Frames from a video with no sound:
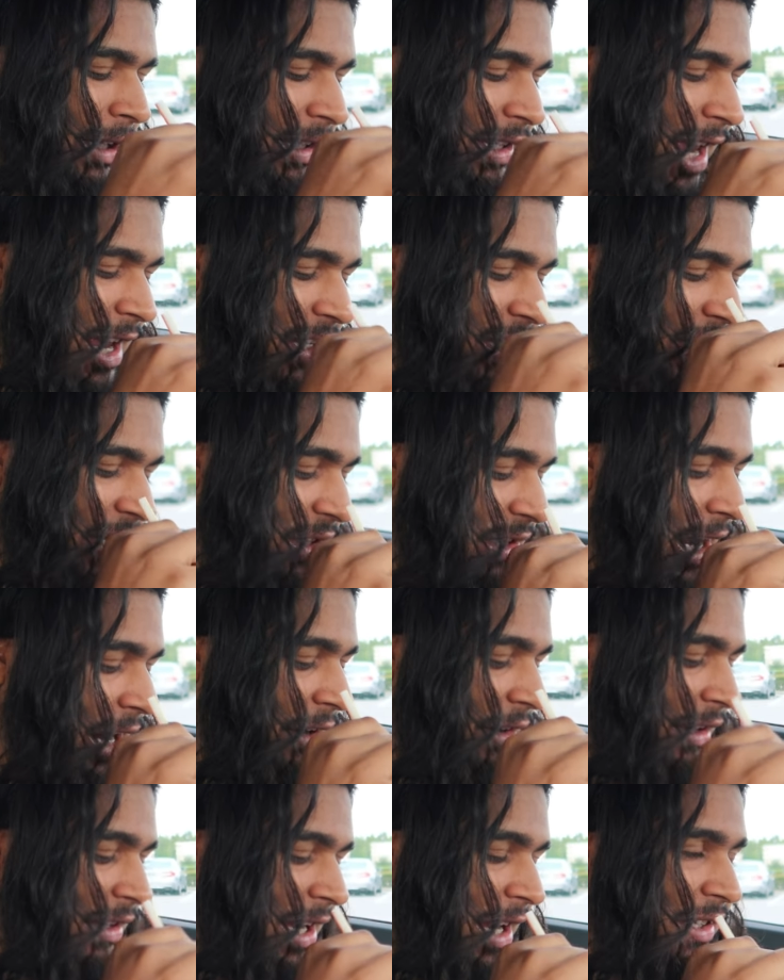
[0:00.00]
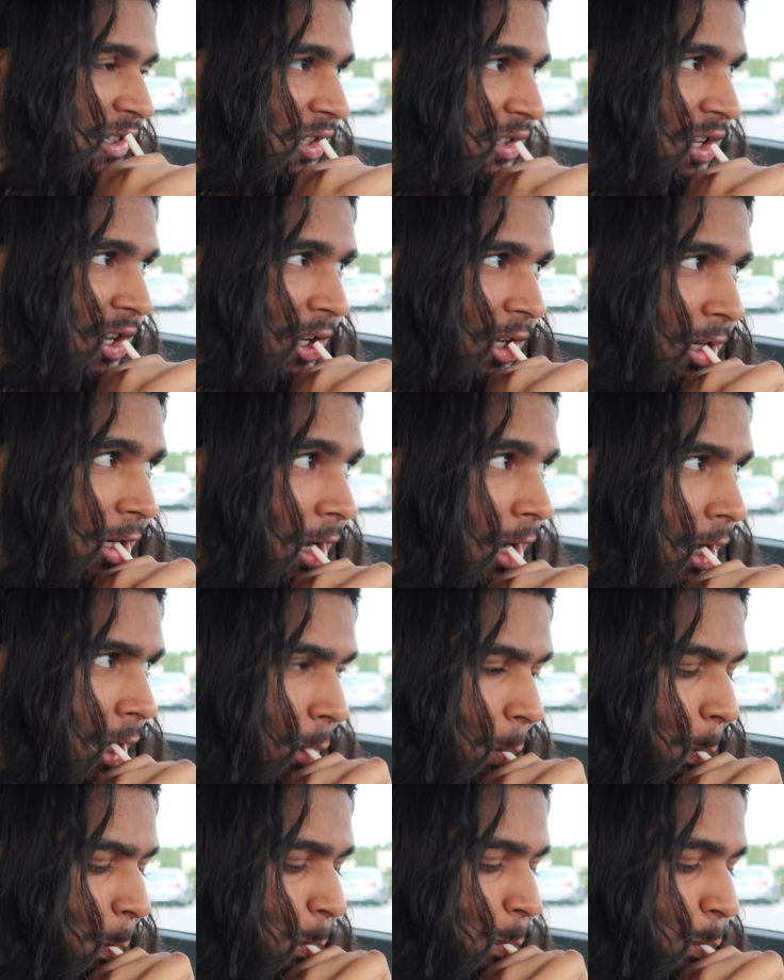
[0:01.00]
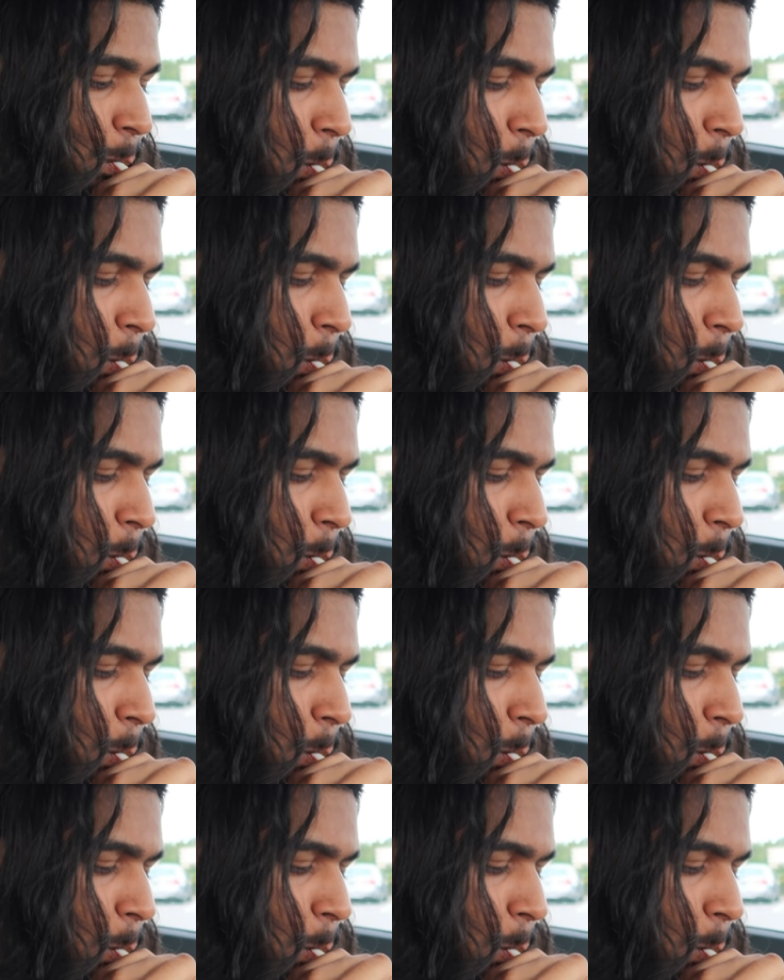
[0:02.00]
the taste is there. The taste is good. Um